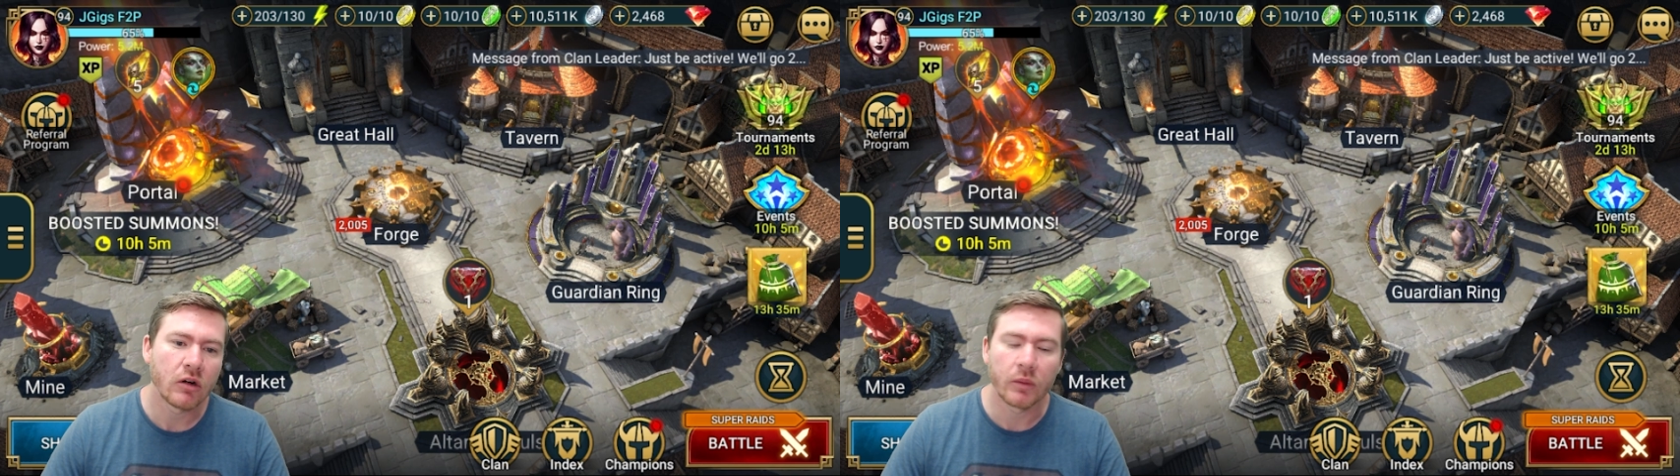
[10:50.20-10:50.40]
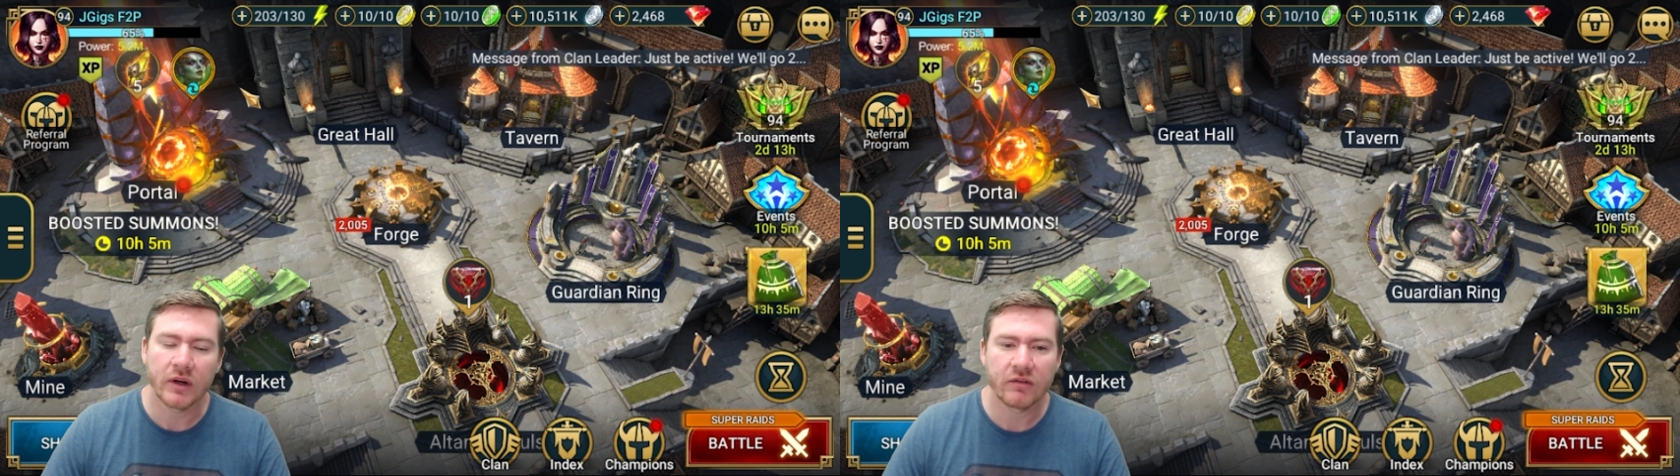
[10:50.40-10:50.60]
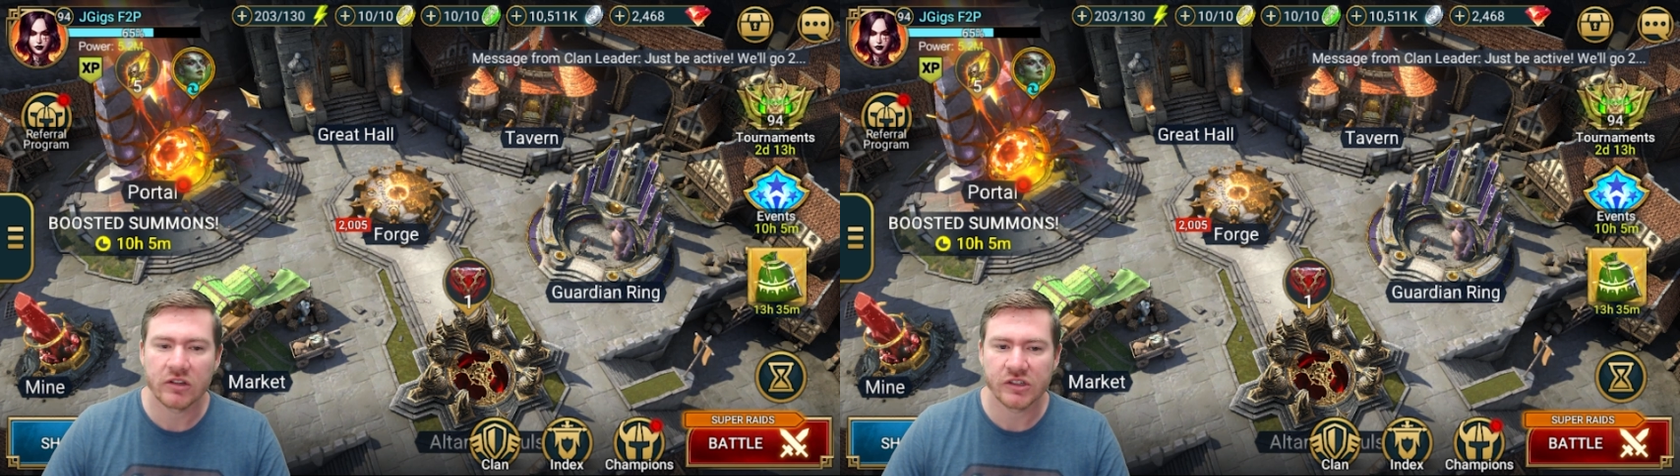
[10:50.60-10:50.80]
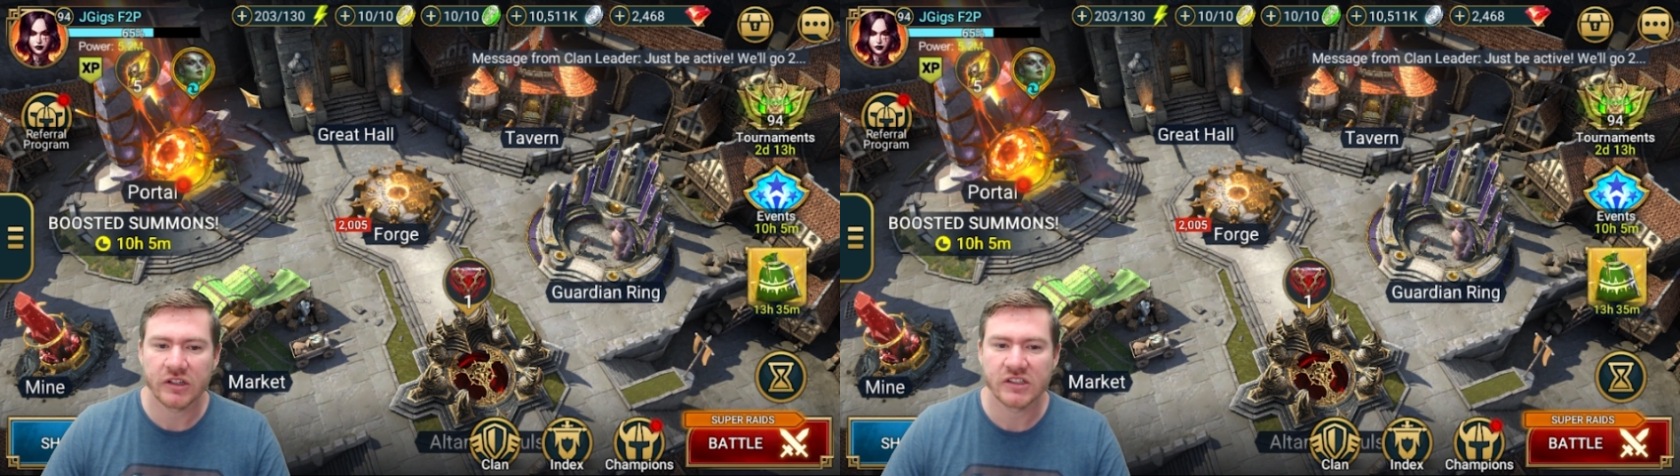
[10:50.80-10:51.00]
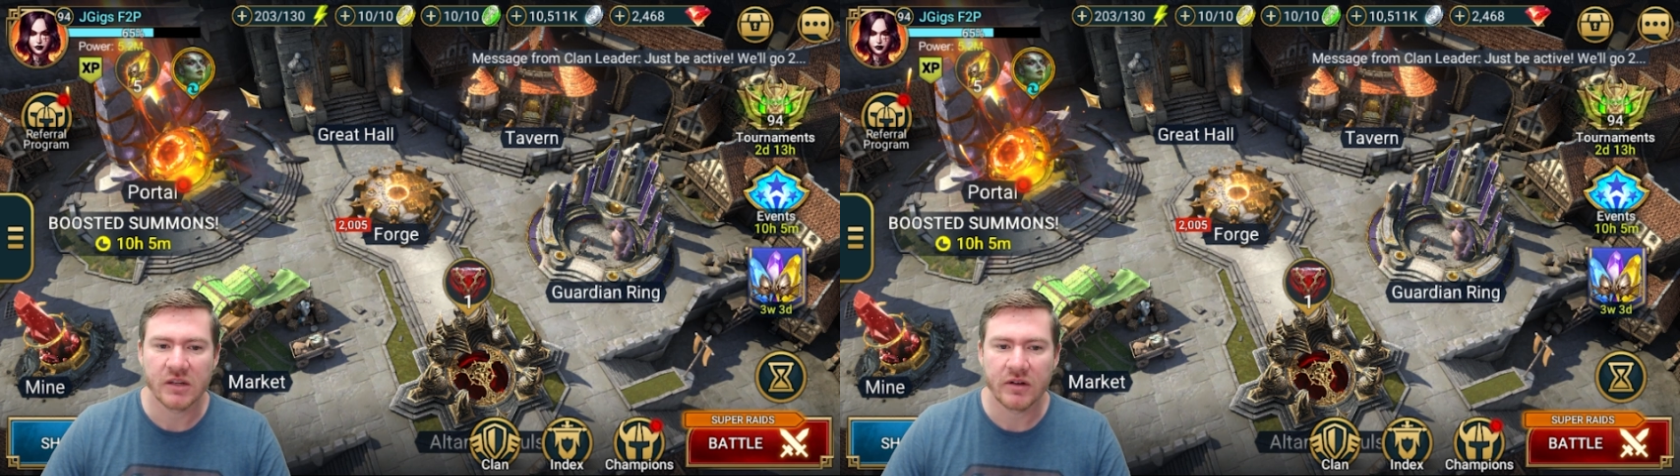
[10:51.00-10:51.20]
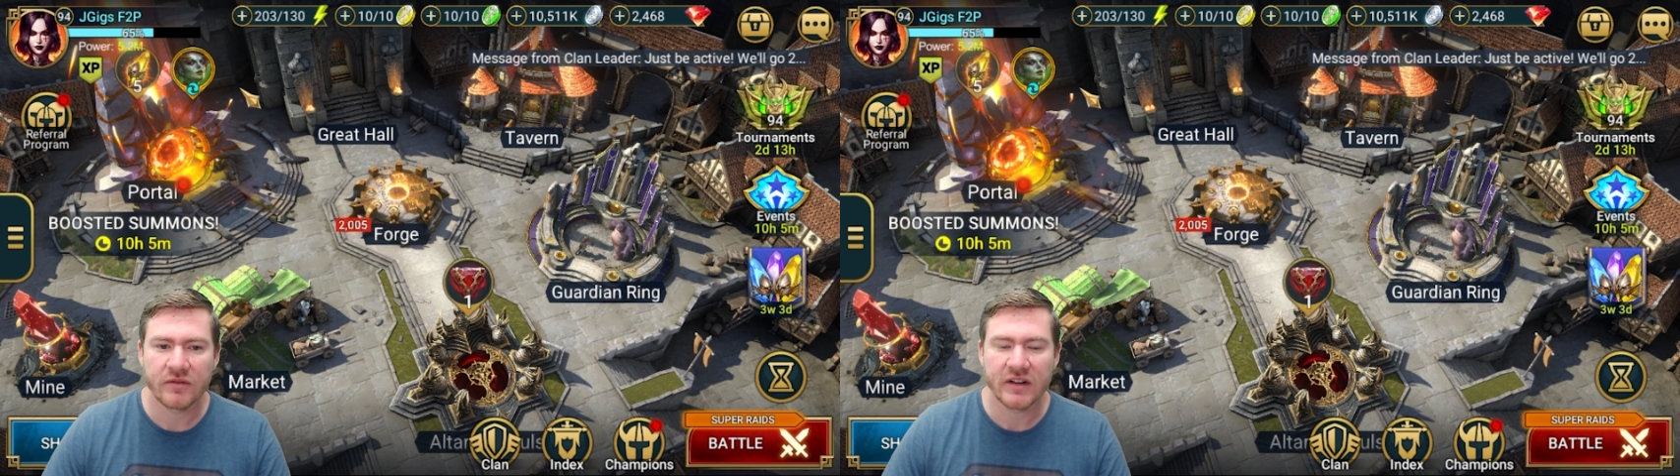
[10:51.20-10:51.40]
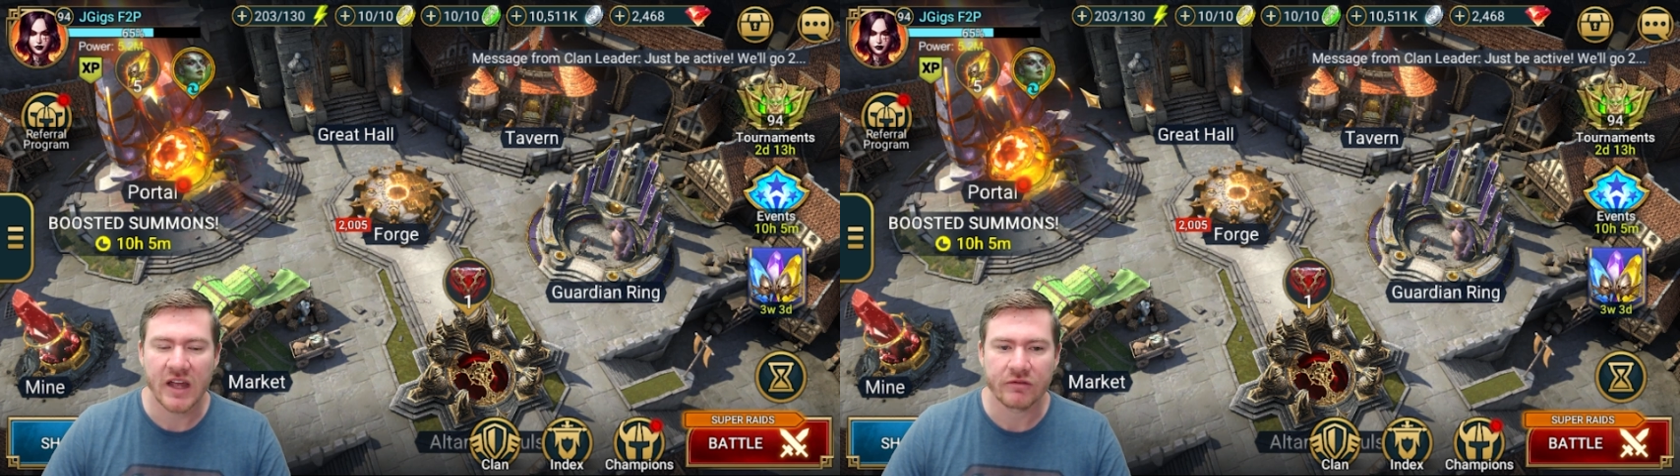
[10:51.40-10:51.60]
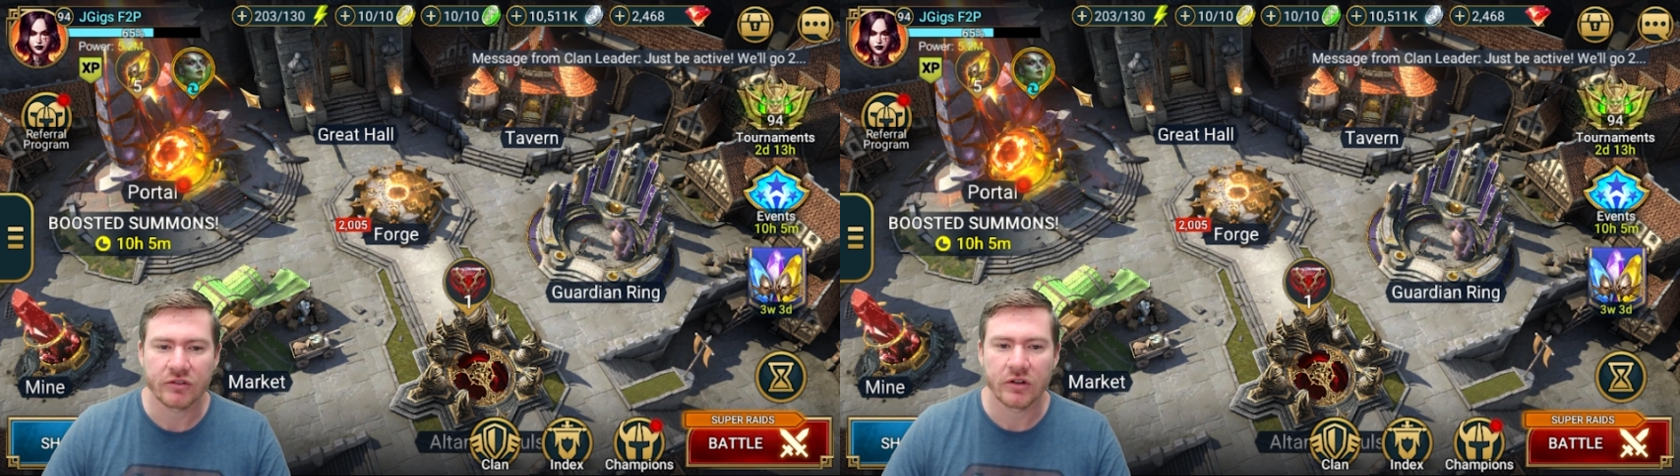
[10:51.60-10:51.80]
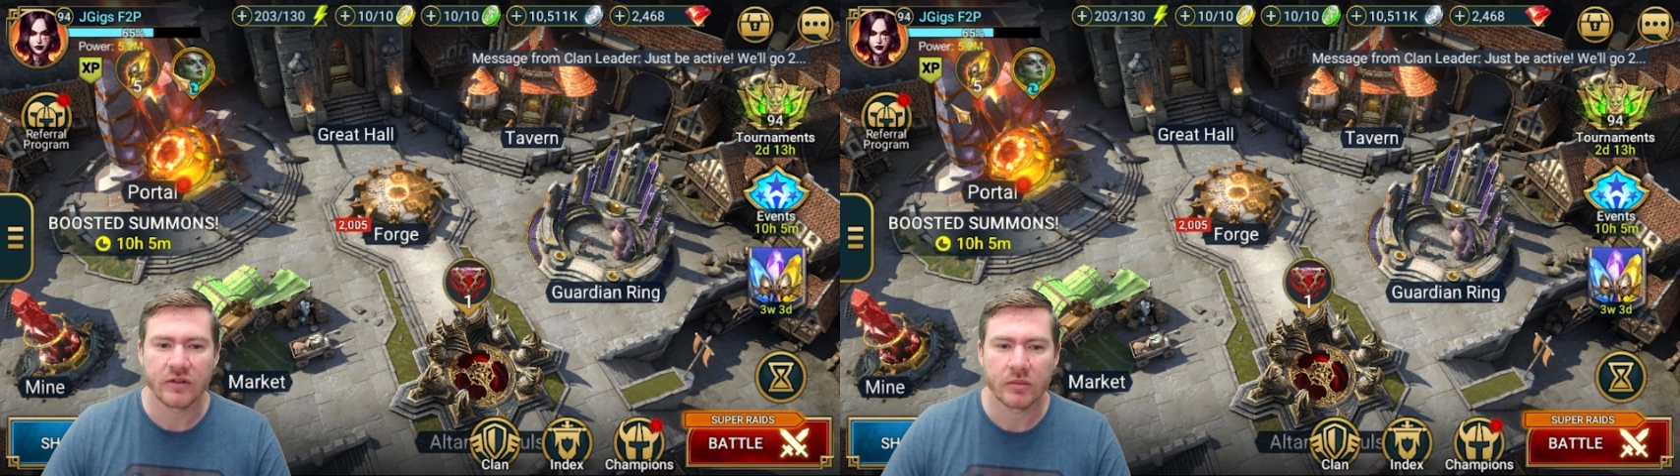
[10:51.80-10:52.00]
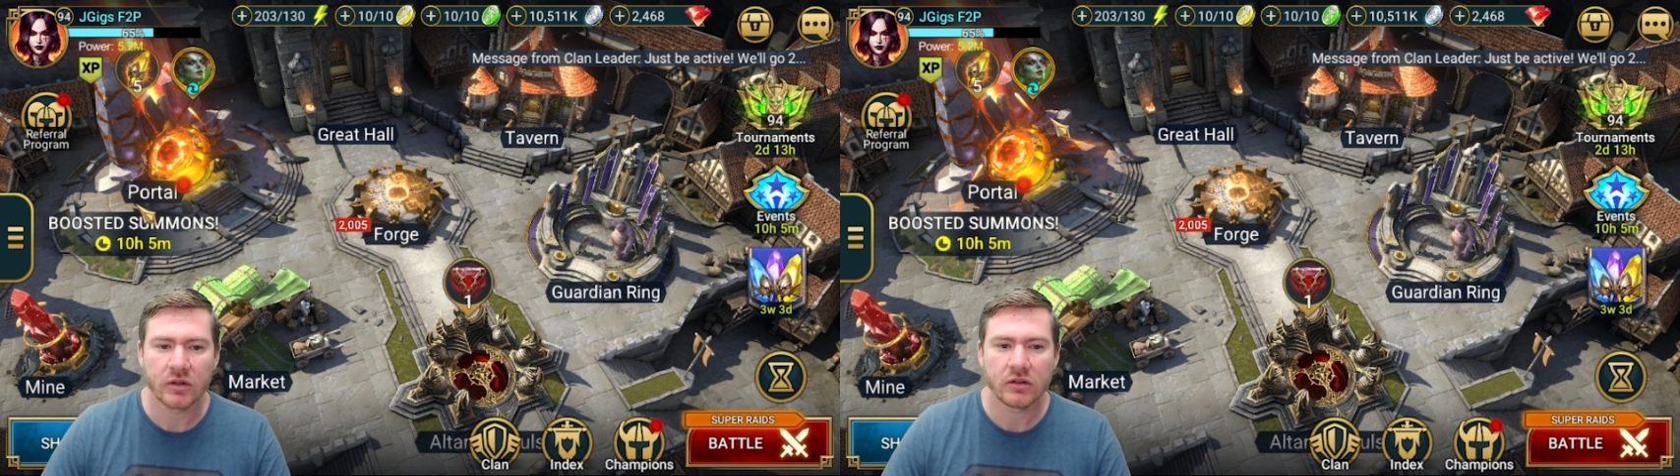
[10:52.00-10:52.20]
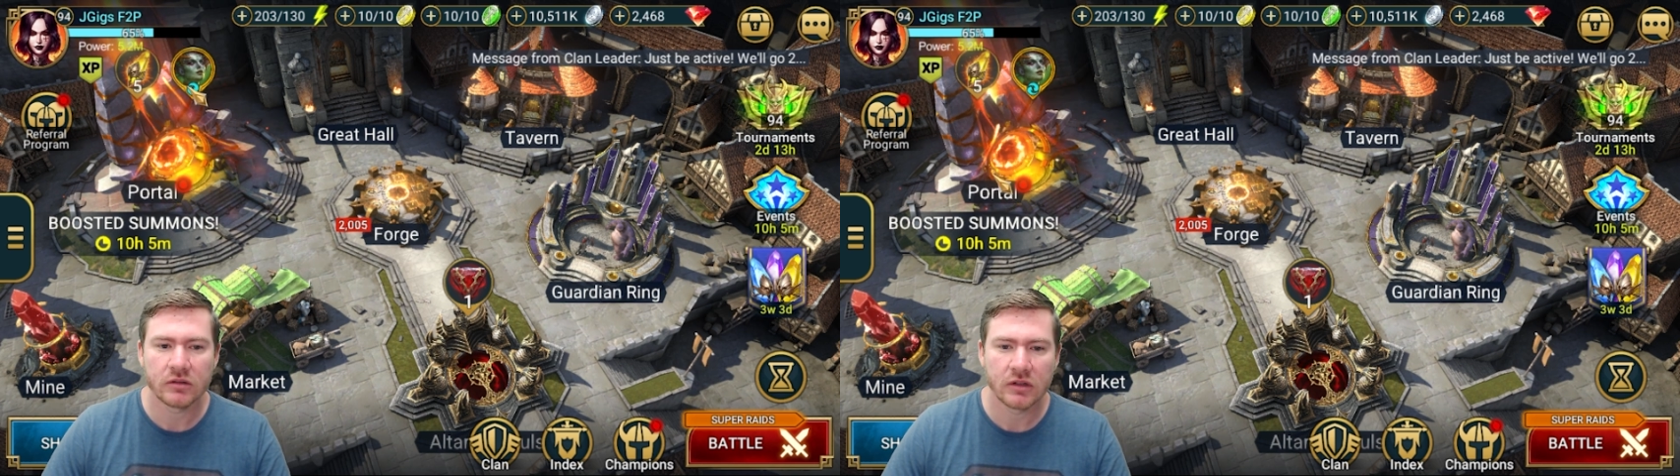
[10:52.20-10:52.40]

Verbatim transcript: or whenever there's a good summon event after November,